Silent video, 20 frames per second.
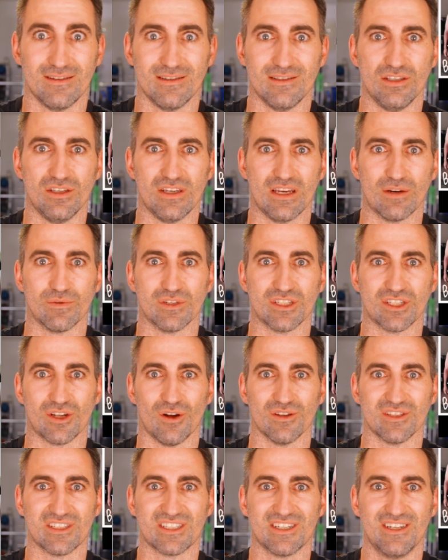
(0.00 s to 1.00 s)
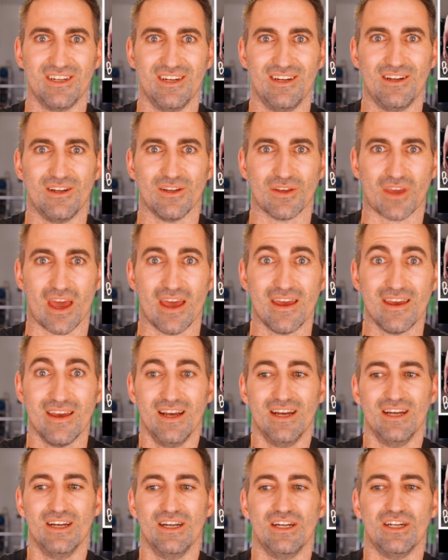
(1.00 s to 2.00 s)
you get results. Okay,
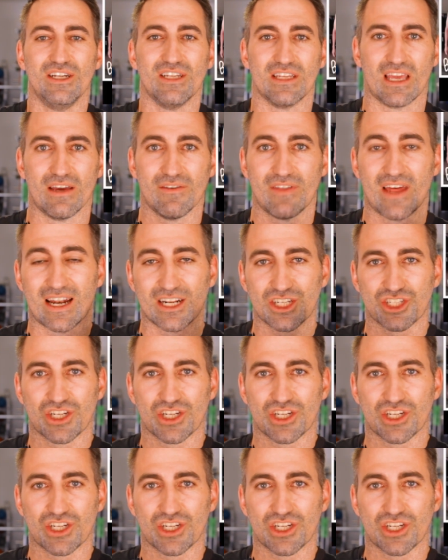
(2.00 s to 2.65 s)
give that a